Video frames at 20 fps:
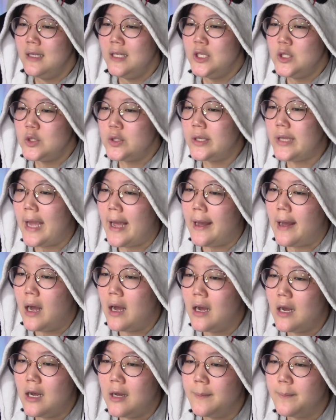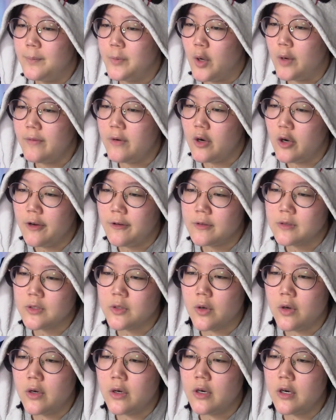So yeah, overall
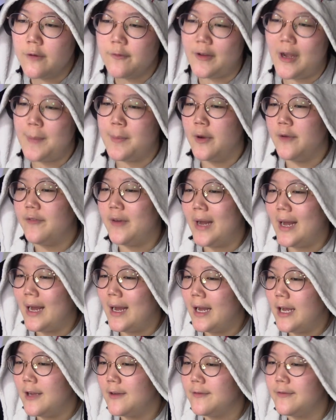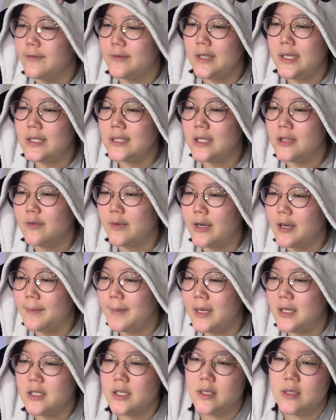score 5.5. These are the
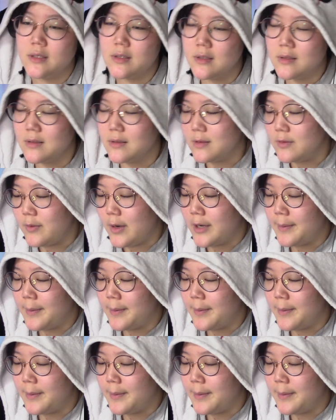recommendations